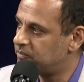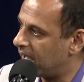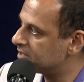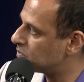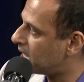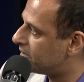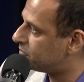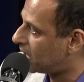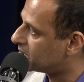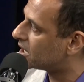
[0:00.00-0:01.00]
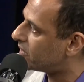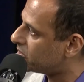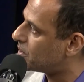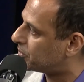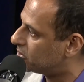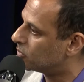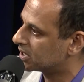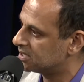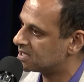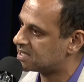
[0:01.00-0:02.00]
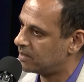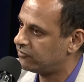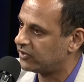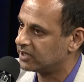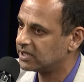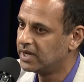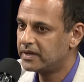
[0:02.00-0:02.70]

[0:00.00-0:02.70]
as we have a lot of other people who work in the same field,